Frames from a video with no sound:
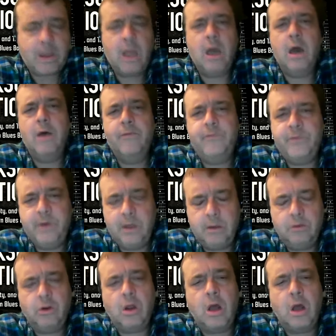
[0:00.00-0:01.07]
of
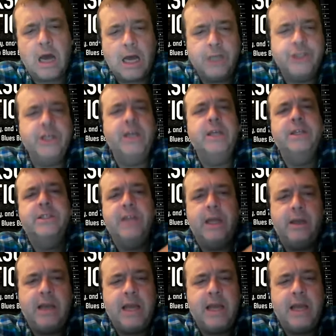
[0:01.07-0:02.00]
Hodges and,